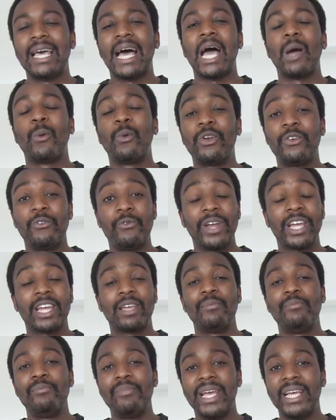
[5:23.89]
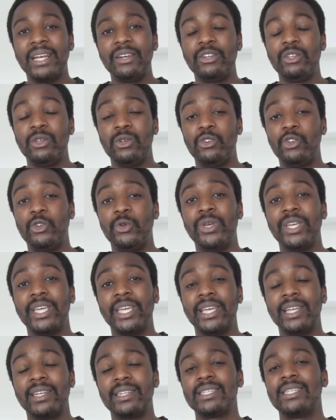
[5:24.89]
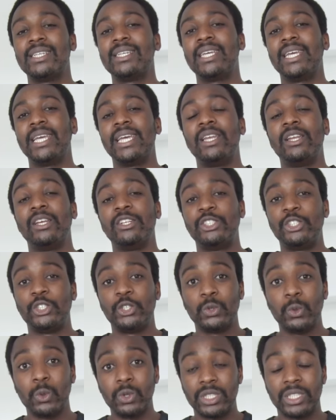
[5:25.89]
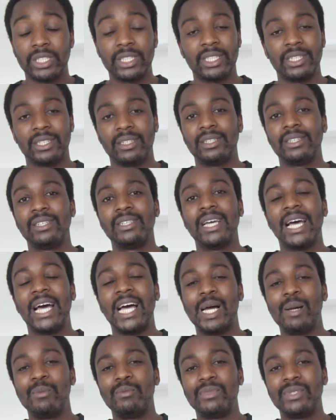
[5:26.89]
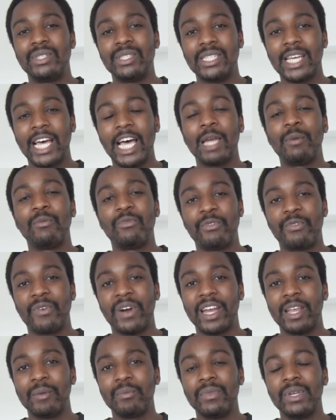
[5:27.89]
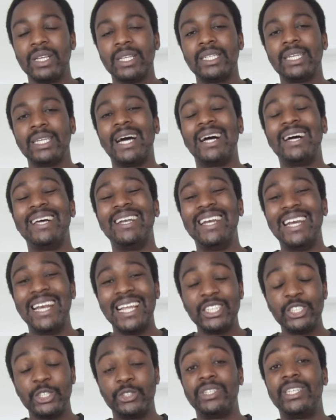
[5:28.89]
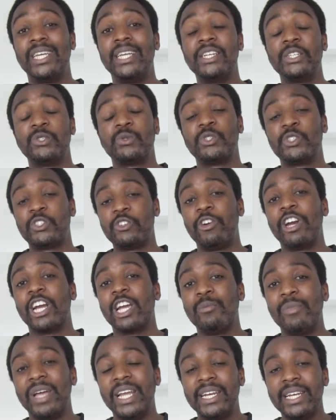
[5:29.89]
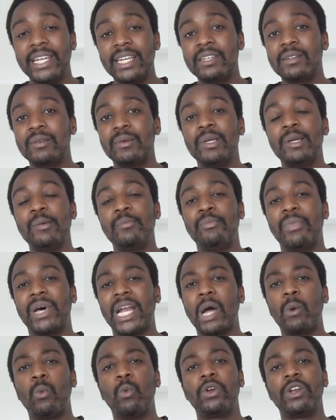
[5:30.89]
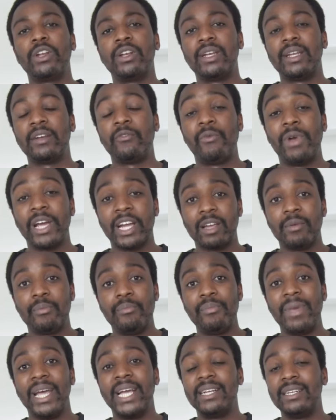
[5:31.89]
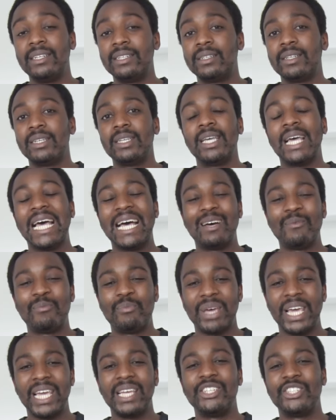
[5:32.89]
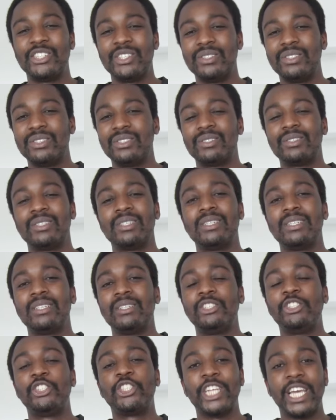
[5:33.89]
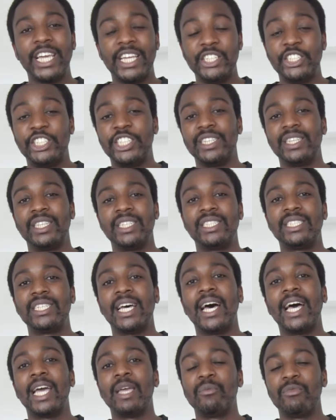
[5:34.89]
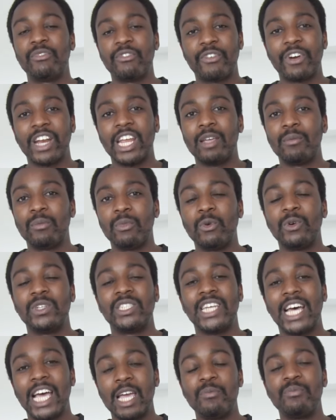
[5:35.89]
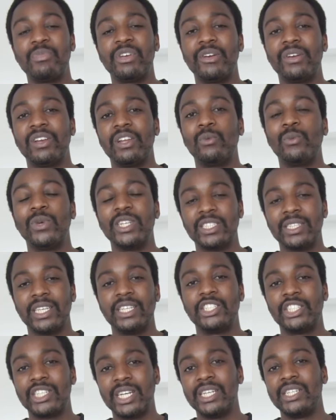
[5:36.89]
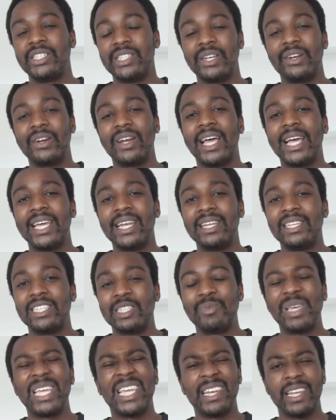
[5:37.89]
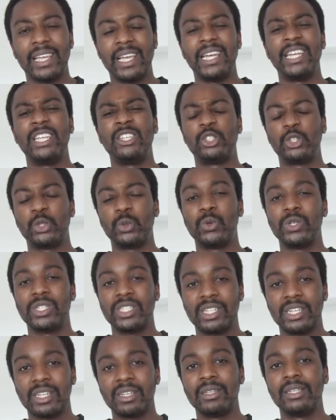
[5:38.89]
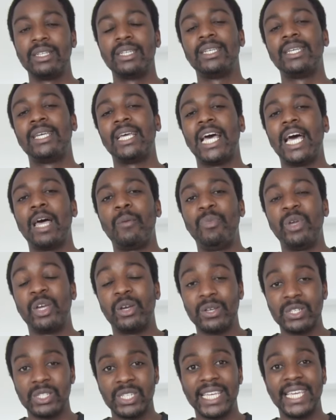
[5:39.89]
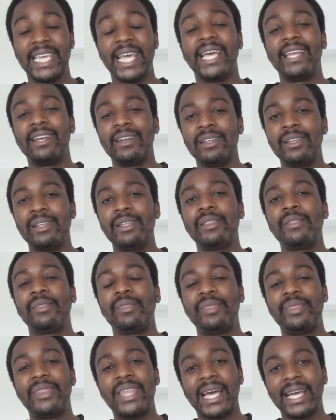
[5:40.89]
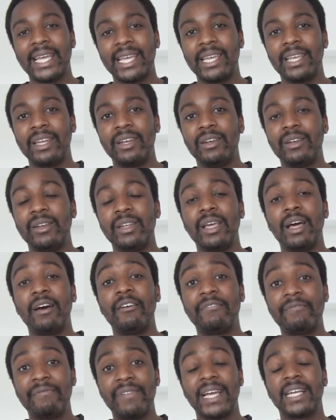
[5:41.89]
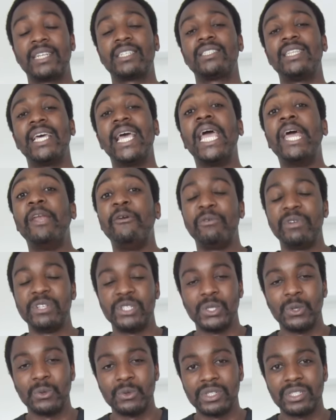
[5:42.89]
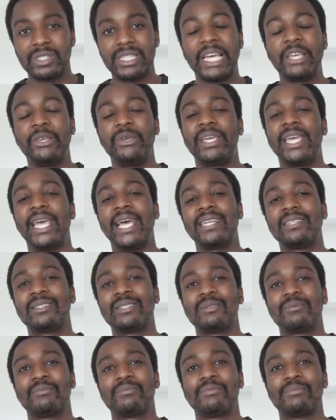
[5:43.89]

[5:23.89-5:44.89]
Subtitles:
I wouldn't recommend you doing it in a shorter time frame unless your dentist was to recommend it. But I wouldn't recommend patients changing the time frame or time period in which they change their aligners and making it any shorter, because again, that can affect the end result that you get.